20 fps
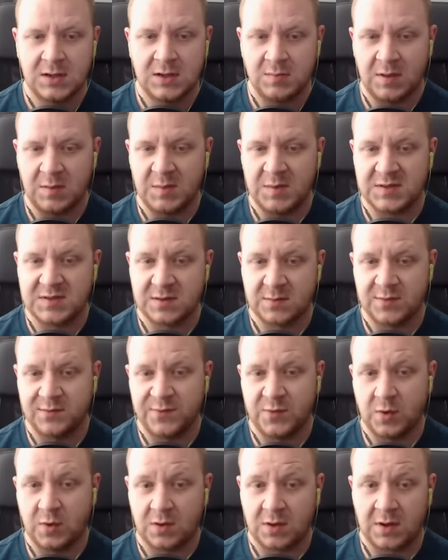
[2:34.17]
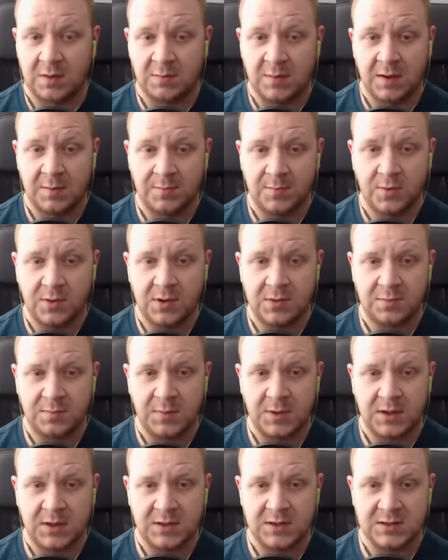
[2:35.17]
some of you all come up with
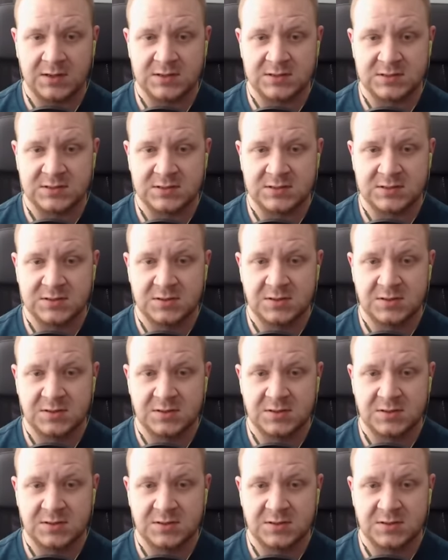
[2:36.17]
because,